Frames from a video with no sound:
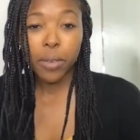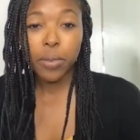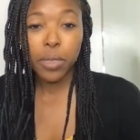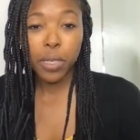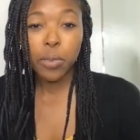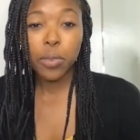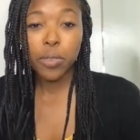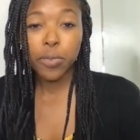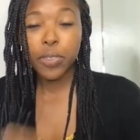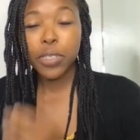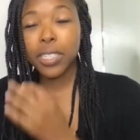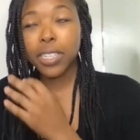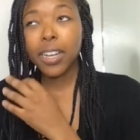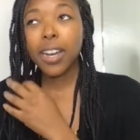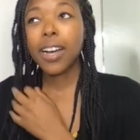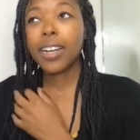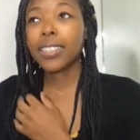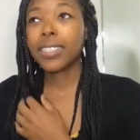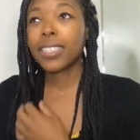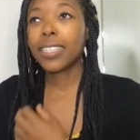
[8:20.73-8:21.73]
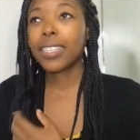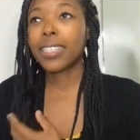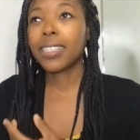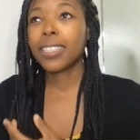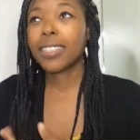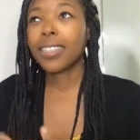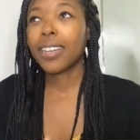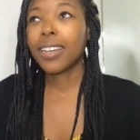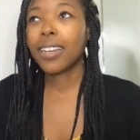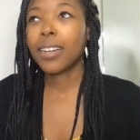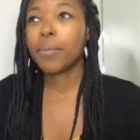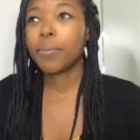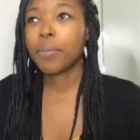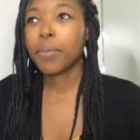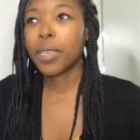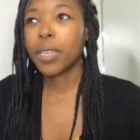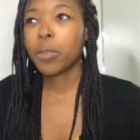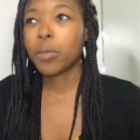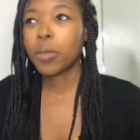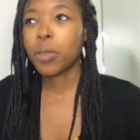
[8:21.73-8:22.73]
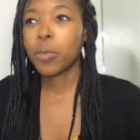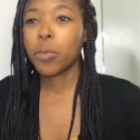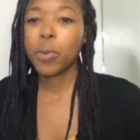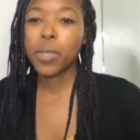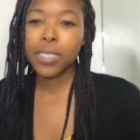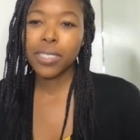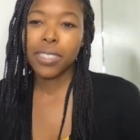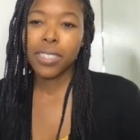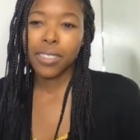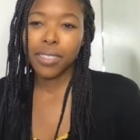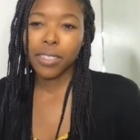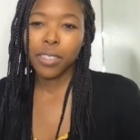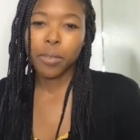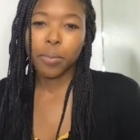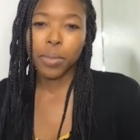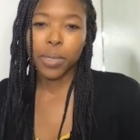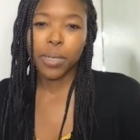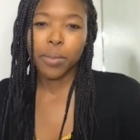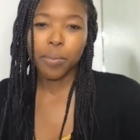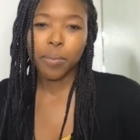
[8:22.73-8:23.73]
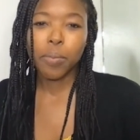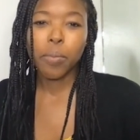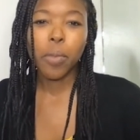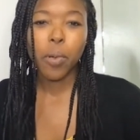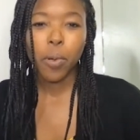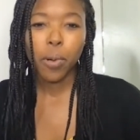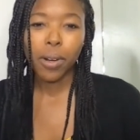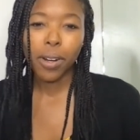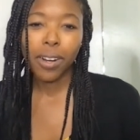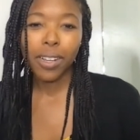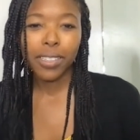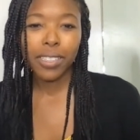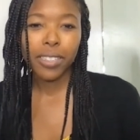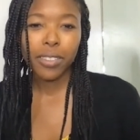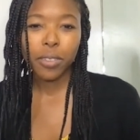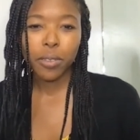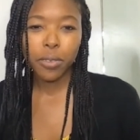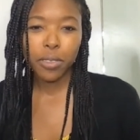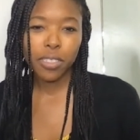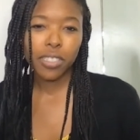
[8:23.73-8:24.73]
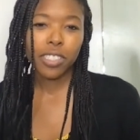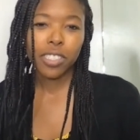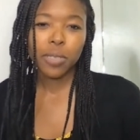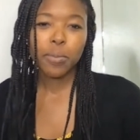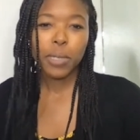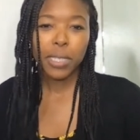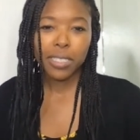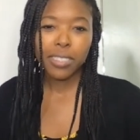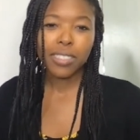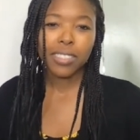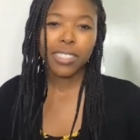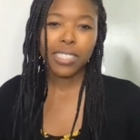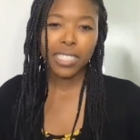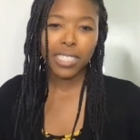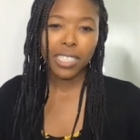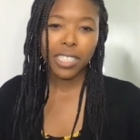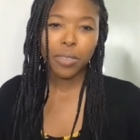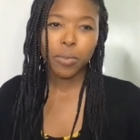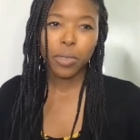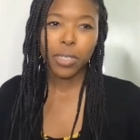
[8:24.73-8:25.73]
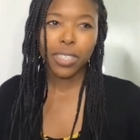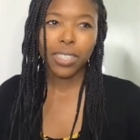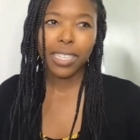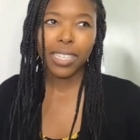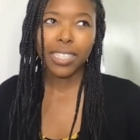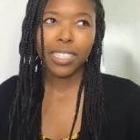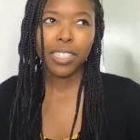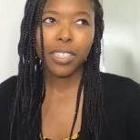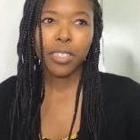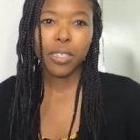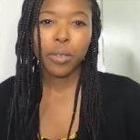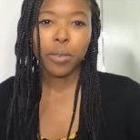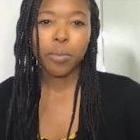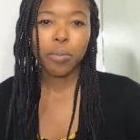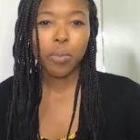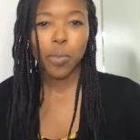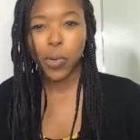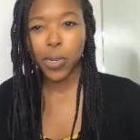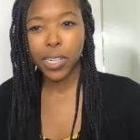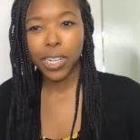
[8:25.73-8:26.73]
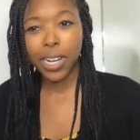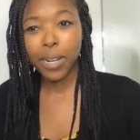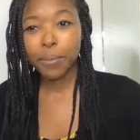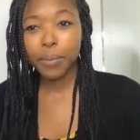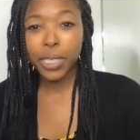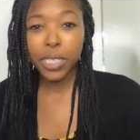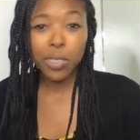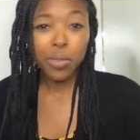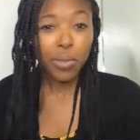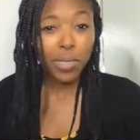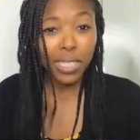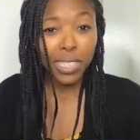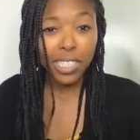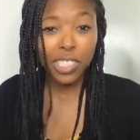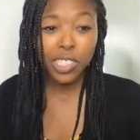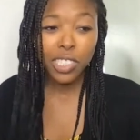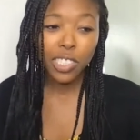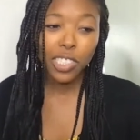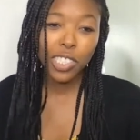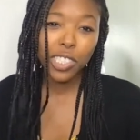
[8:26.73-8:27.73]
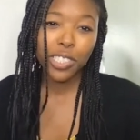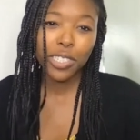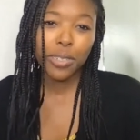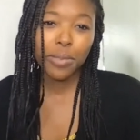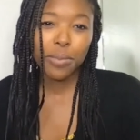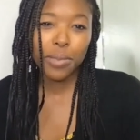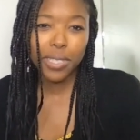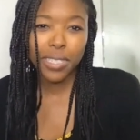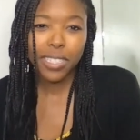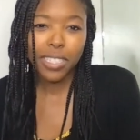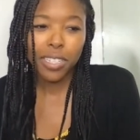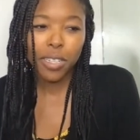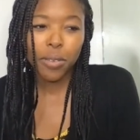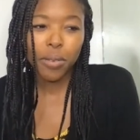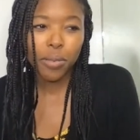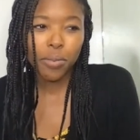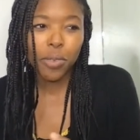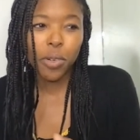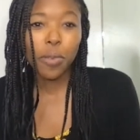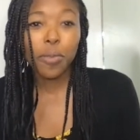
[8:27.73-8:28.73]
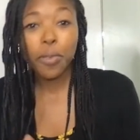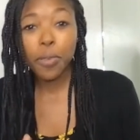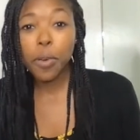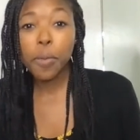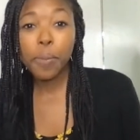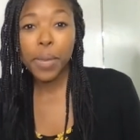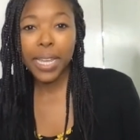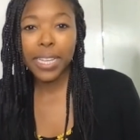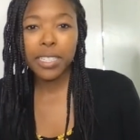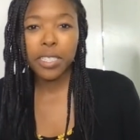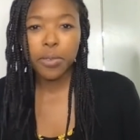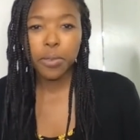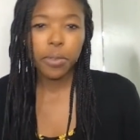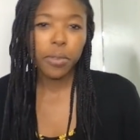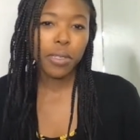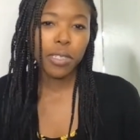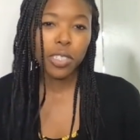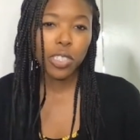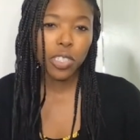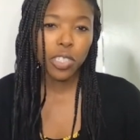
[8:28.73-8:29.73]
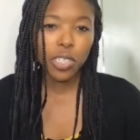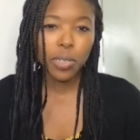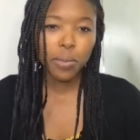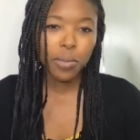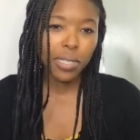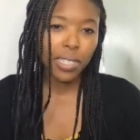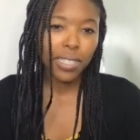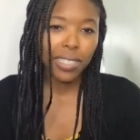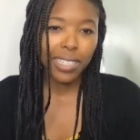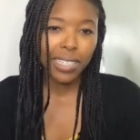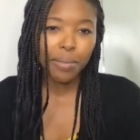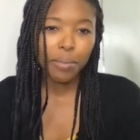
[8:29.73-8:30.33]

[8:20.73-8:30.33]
it it, it was for the content um it, it, was a little bit more on the adult side just because it's dealing with like you know more complex relationships you know and romantic relationships that